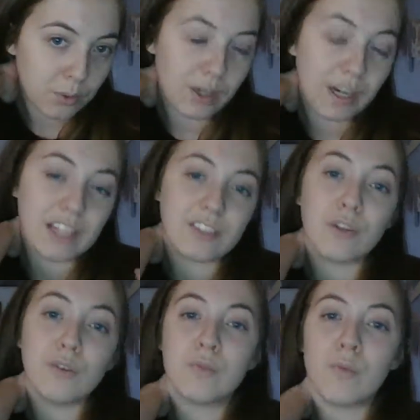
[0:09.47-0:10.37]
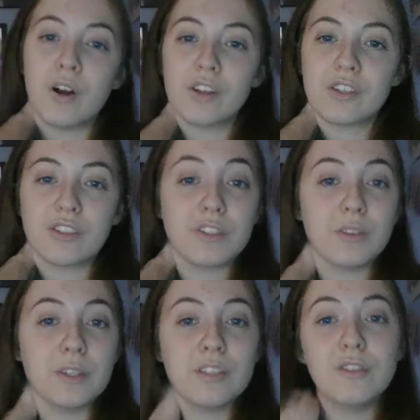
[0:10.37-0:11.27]
lot of work to
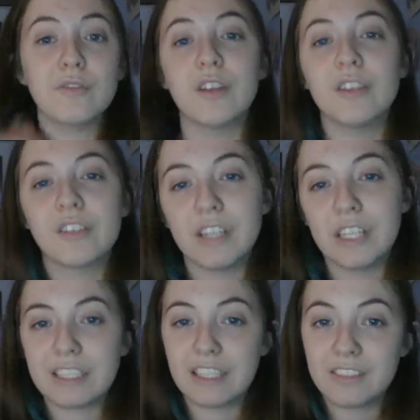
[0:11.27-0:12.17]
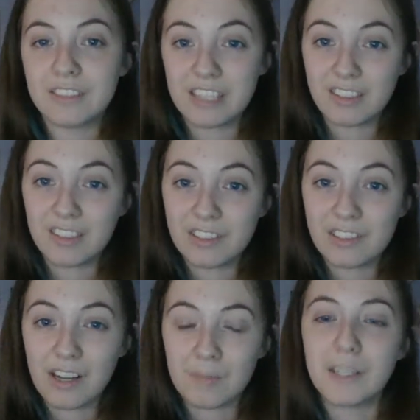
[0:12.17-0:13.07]
do at university. I had
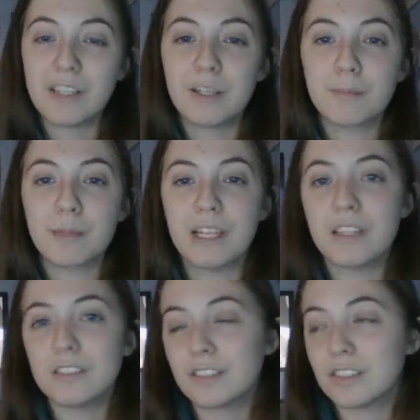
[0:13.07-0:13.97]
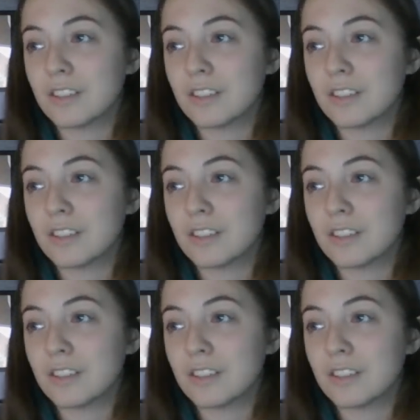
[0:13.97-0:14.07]
deadlines coming up, and